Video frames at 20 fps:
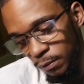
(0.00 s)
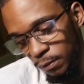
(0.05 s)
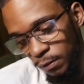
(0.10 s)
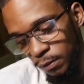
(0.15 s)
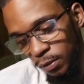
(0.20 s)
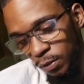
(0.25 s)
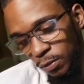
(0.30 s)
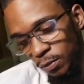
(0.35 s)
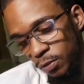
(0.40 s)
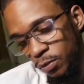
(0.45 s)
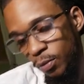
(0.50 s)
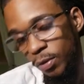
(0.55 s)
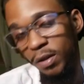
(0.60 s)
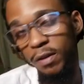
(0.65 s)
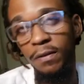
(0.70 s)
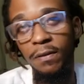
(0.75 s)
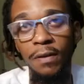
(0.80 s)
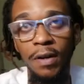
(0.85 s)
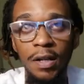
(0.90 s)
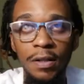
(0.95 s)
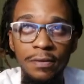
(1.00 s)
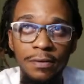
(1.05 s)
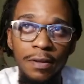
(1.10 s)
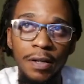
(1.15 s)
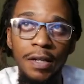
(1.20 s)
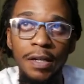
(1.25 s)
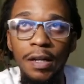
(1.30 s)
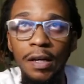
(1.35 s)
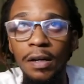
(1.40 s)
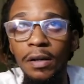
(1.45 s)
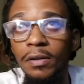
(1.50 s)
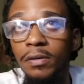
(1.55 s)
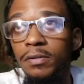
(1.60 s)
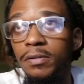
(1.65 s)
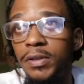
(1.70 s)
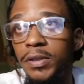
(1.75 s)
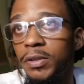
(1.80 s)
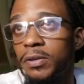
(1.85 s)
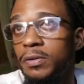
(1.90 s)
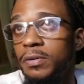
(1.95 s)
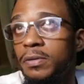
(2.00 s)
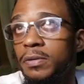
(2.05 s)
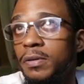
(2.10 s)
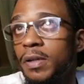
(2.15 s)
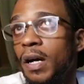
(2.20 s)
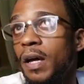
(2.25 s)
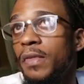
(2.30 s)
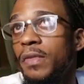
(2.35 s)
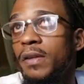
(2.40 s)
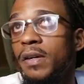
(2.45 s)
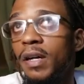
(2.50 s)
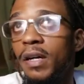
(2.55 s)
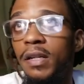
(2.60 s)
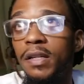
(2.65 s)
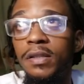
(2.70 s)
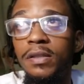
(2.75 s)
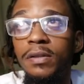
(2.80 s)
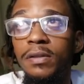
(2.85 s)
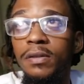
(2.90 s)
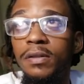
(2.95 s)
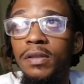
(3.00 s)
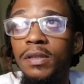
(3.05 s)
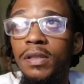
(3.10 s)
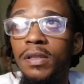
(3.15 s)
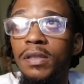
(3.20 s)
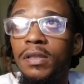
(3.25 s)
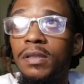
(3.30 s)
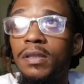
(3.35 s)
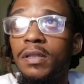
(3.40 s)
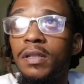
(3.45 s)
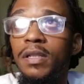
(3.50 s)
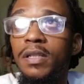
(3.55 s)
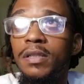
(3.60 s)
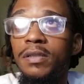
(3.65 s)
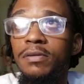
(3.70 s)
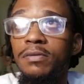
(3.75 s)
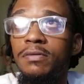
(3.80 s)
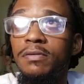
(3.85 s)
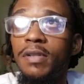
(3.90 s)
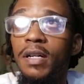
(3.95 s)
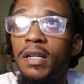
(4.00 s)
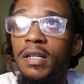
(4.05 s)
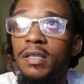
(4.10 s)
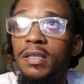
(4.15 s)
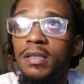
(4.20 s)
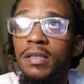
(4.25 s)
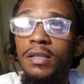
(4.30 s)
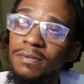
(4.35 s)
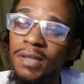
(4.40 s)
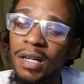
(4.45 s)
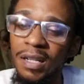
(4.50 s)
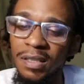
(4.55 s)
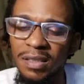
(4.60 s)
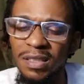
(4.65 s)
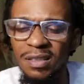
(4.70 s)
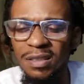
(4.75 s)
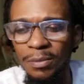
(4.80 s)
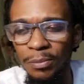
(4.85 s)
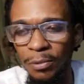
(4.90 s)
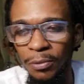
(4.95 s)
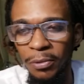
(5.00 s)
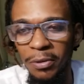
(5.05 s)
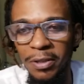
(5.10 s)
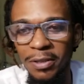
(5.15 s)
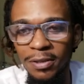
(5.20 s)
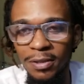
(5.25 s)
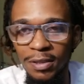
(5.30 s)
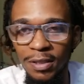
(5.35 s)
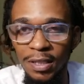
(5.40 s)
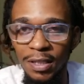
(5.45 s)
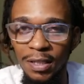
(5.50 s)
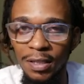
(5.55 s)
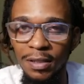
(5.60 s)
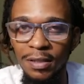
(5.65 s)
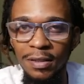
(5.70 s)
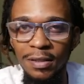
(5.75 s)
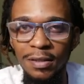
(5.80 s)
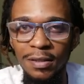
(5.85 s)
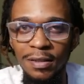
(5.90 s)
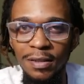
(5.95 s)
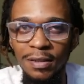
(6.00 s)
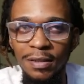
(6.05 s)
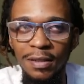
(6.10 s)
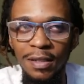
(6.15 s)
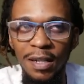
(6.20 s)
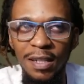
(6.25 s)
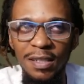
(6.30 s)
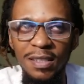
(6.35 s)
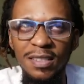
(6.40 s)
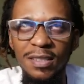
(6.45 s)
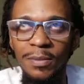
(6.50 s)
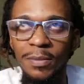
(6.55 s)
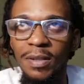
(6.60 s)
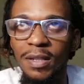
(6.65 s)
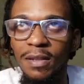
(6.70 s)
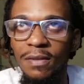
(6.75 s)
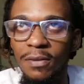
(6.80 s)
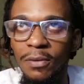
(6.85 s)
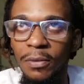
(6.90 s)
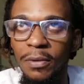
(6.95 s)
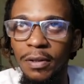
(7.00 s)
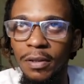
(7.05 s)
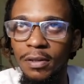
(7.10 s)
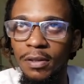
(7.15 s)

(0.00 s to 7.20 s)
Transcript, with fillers: 2.25 right now, so I think I need to rest. I did some work today. I did some heavy work